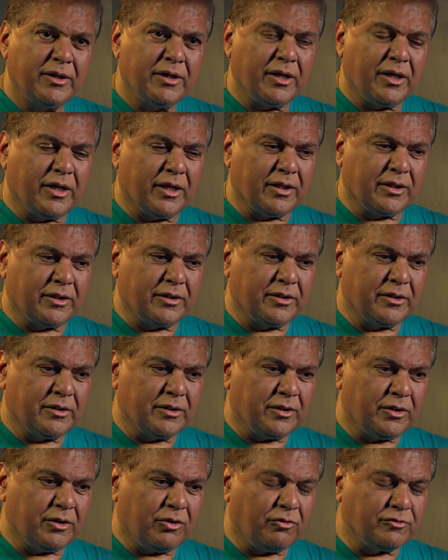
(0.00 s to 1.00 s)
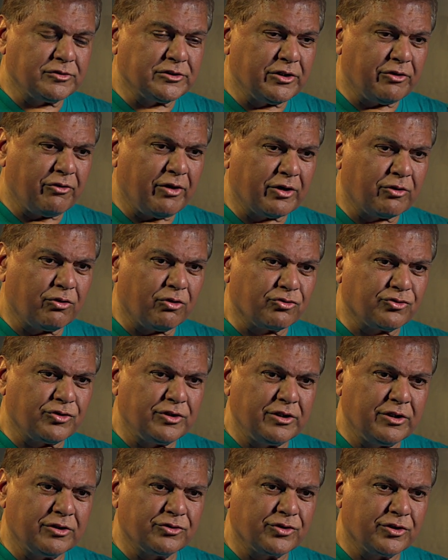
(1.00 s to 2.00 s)
and obviously Red Cross
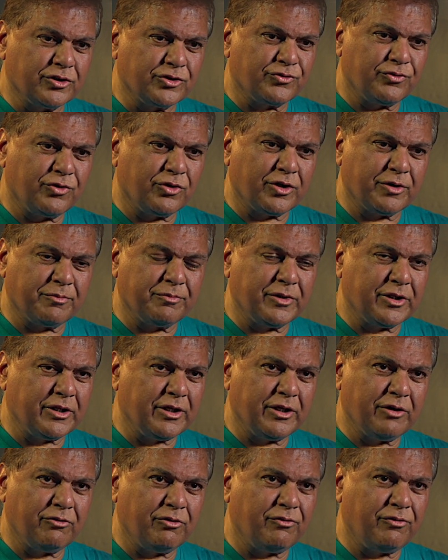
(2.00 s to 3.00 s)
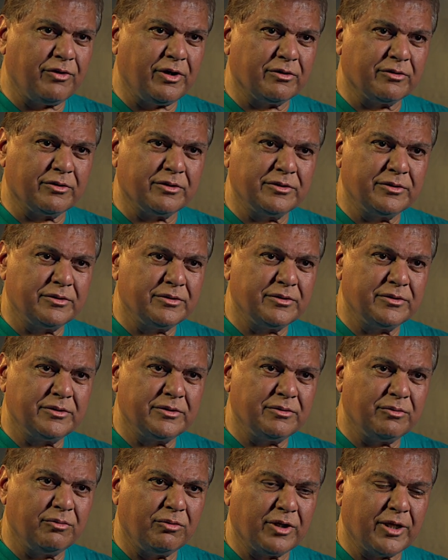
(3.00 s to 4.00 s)
did a search for him, but they never found
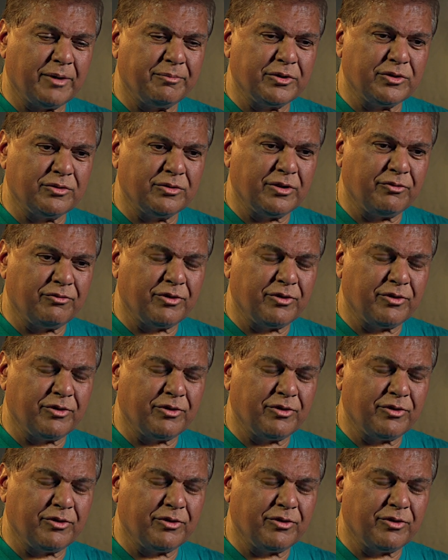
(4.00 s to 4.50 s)
what happened to the